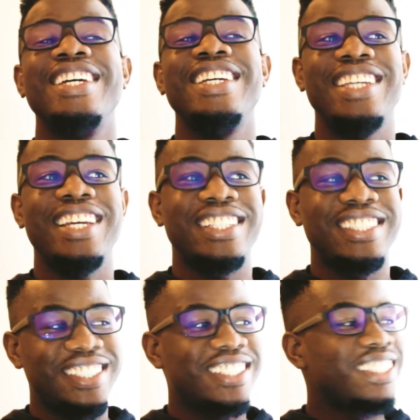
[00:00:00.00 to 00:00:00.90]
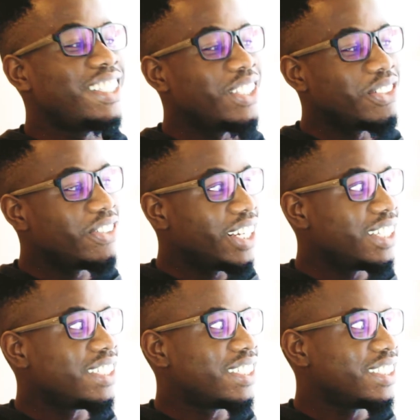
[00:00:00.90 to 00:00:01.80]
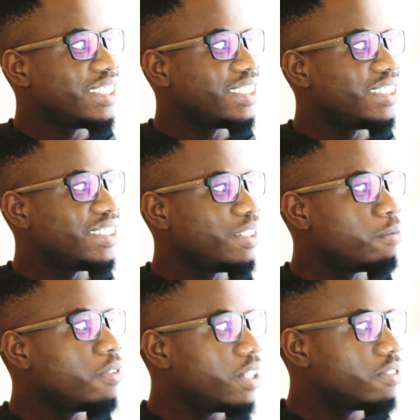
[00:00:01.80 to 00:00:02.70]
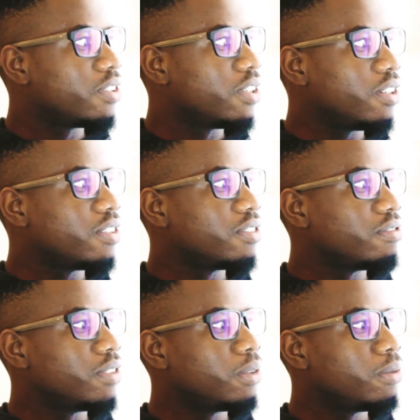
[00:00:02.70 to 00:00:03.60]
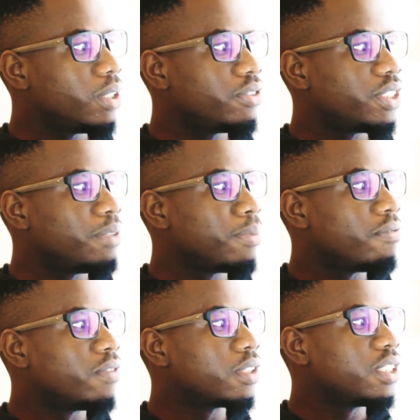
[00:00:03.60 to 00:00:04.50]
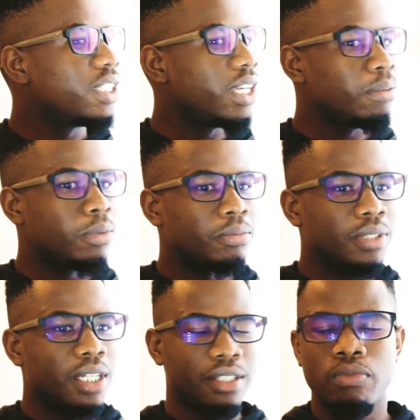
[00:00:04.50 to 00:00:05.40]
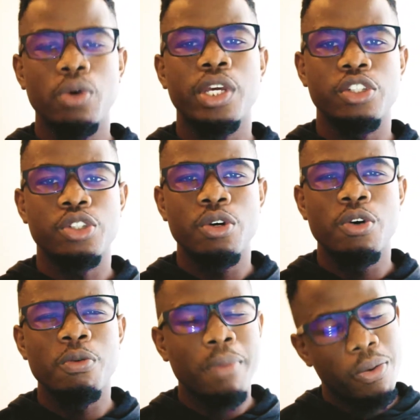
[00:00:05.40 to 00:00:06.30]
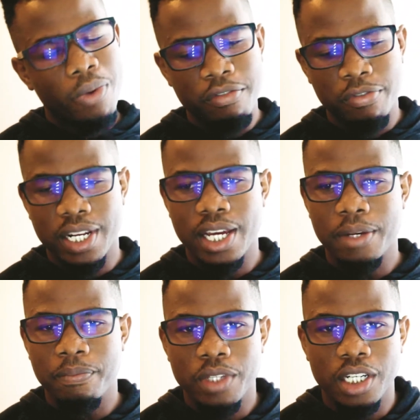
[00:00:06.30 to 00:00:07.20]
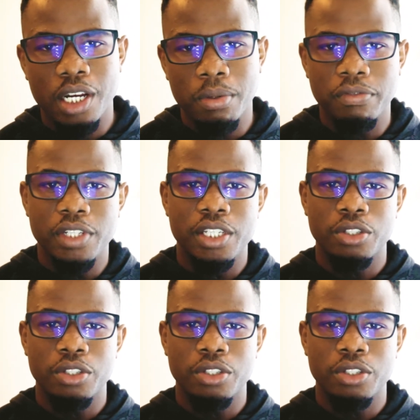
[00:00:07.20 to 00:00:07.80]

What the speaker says: yes, you will, girl, you will see my name up there. Okay, so my wife and I a couple of days